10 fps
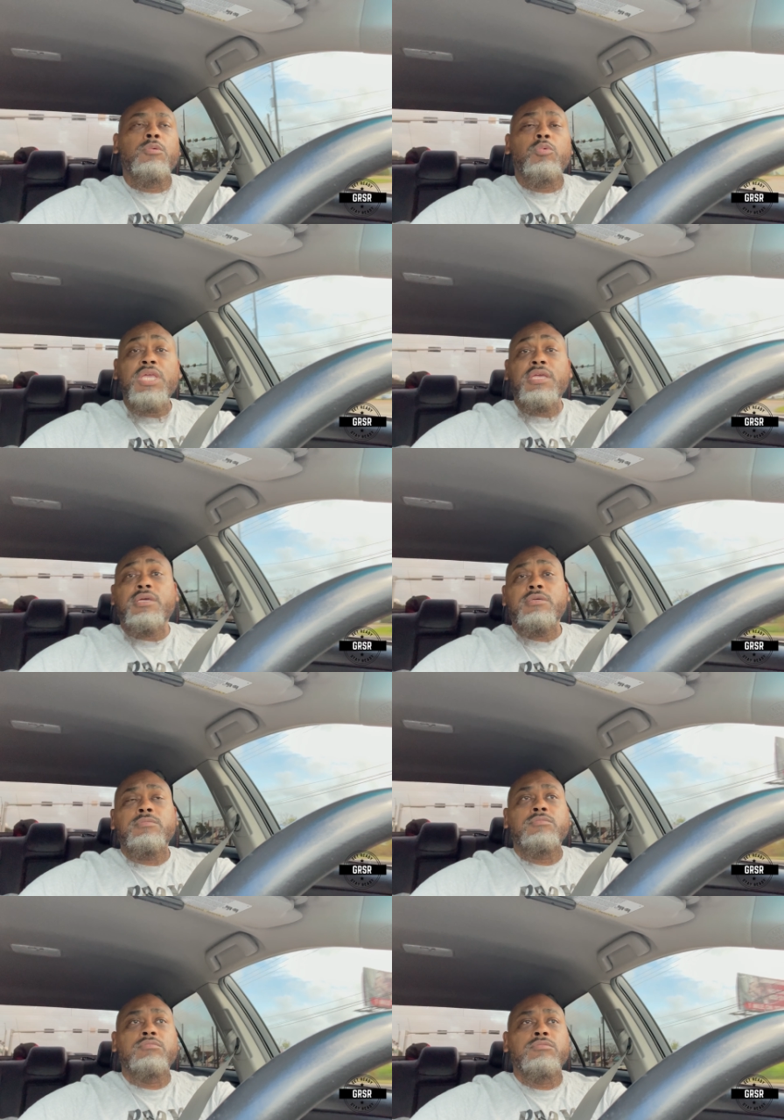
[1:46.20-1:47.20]
Weak.
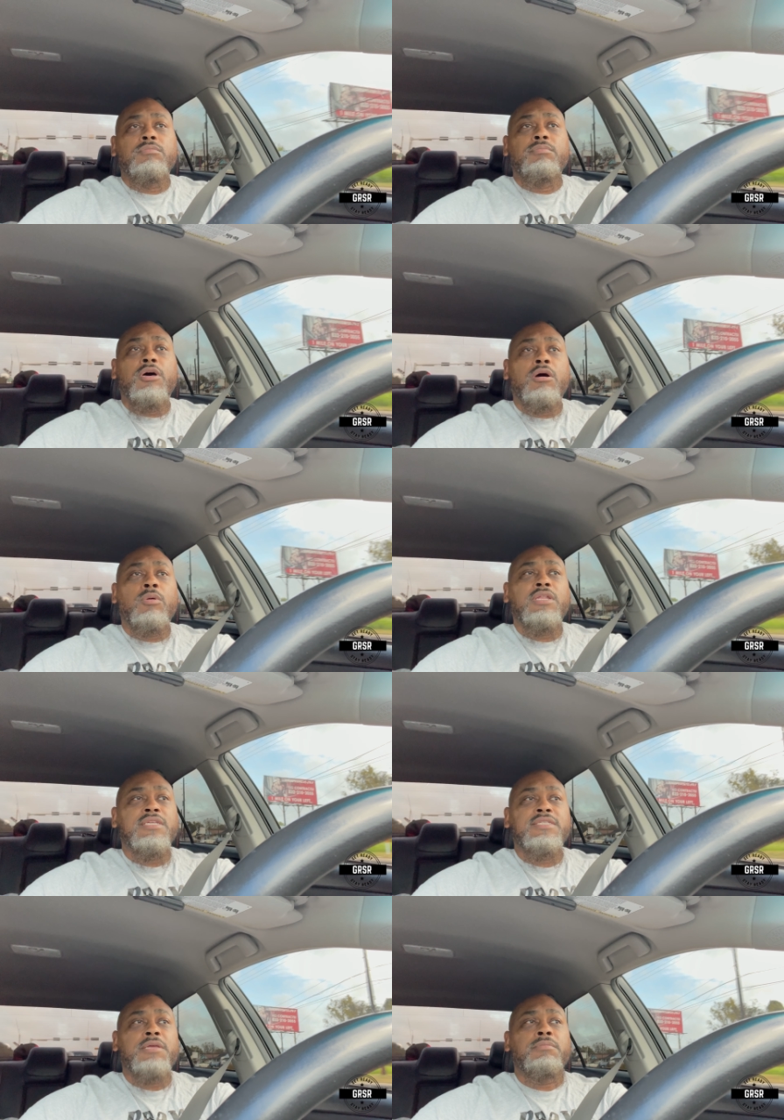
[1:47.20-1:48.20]
Uh, what they
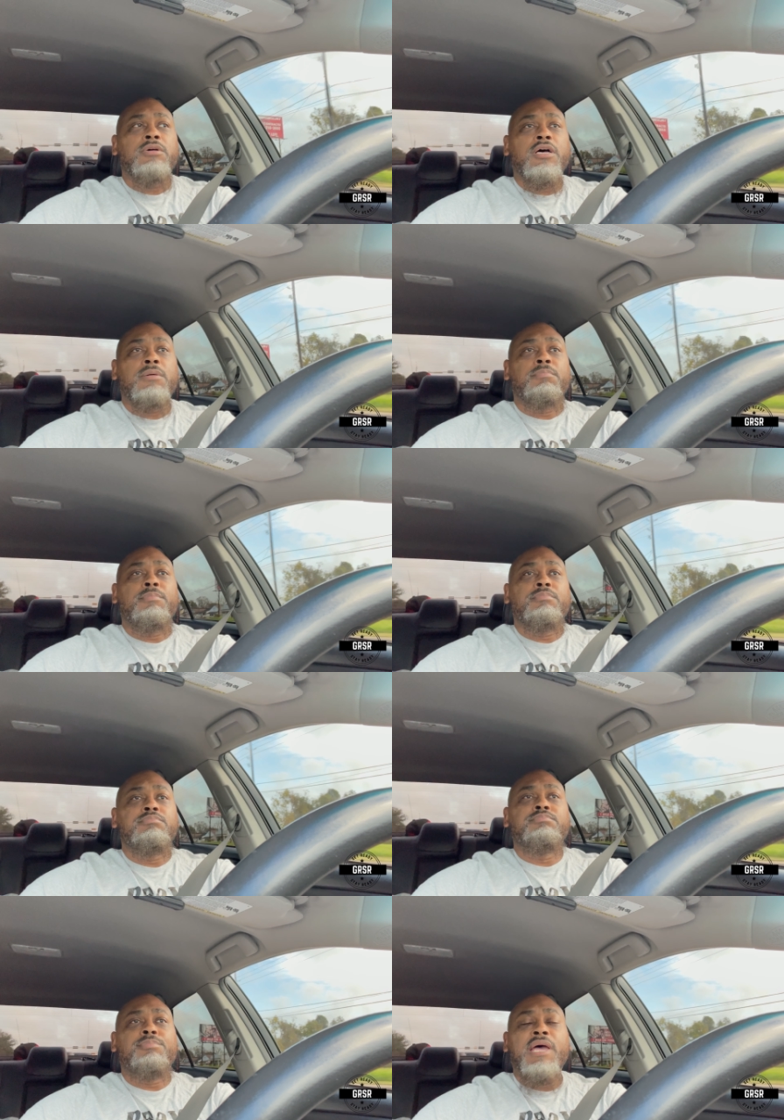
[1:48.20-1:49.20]
say,
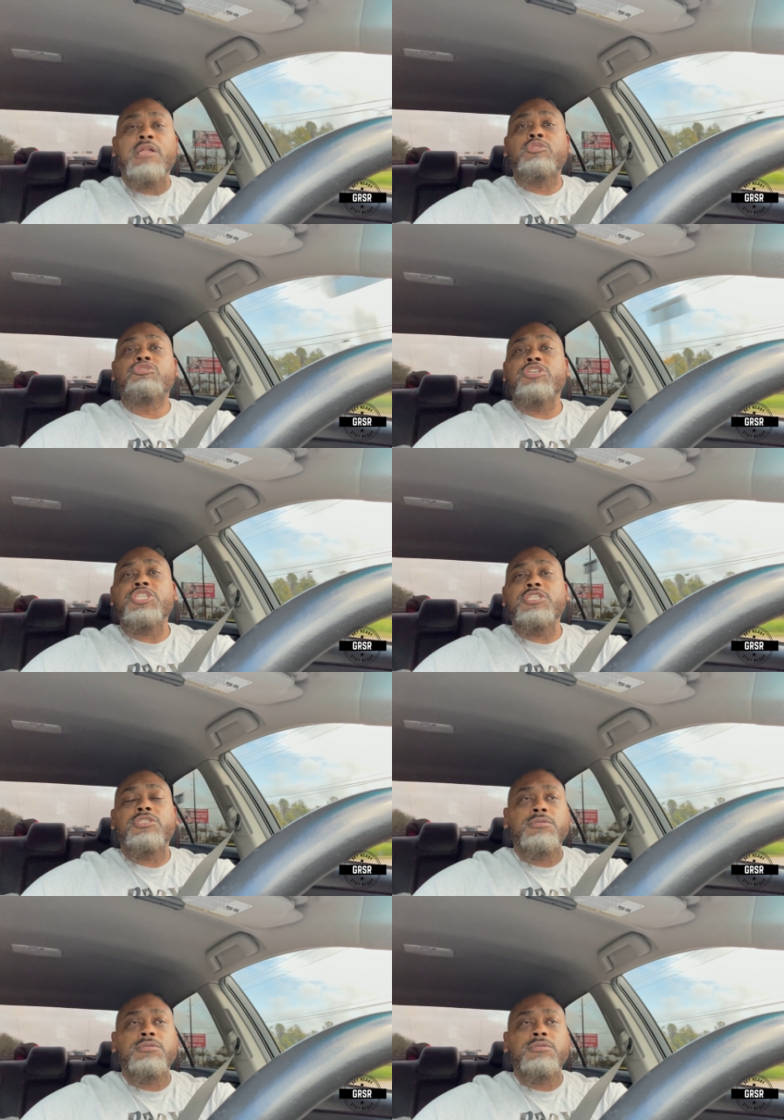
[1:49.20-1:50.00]
um, malnutrition.